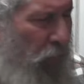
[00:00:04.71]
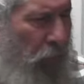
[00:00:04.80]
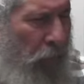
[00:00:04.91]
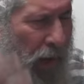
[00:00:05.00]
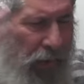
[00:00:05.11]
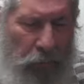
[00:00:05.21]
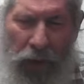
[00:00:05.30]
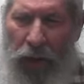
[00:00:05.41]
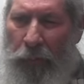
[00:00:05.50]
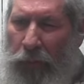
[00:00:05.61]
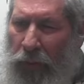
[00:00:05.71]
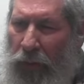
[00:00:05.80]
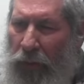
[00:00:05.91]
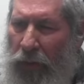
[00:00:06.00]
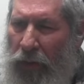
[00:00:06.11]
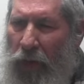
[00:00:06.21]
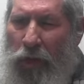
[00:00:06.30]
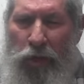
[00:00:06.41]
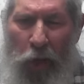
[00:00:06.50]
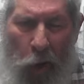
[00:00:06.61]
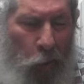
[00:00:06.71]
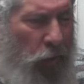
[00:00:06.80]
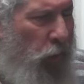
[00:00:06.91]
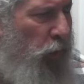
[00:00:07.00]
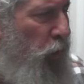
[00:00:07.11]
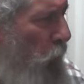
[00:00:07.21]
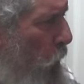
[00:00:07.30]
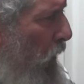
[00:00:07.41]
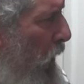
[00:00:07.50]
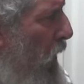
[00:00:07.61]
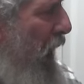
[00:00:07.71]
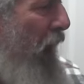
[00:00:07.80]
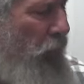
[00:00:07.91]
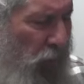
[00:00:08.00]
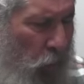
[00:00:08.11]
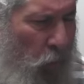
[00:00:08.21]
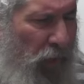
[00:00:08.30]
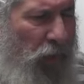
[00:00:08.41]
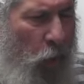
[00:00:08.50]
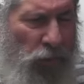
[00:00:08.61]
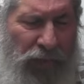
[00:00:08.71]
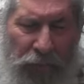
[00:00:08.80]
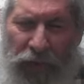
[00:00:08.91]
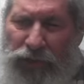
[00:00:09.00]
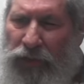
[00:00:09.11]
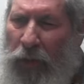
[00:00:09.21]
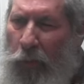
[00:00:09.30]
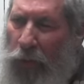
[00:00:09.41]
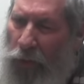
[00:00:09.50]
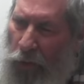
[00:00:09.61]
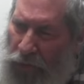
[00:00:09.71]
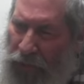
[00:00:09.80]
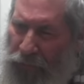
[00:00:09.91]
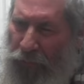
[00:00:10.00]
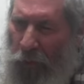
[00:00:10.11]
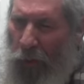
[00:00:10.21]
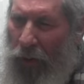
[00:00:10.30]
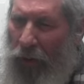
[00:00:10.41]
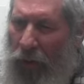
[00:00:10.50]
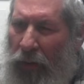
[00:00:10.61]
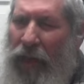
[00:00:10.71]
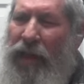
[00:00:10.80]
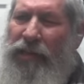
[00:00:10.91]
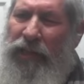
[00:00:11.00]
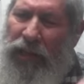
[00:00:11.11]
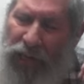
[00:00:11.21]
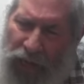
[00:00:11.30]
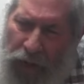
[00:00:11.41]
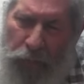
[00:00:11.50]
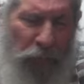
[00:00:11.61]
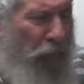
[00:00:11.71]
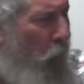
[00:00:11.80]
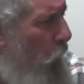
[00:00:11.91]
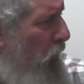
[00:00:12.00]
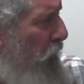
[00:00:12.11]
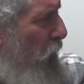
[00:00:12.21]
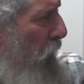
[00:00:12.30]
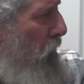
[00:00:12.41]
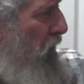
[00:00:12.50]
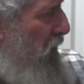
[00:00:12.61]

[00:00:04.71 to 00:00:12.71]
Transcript: from the bottom up. No Yeshua, absolutely no salvation that we're looking for, is going to come forth from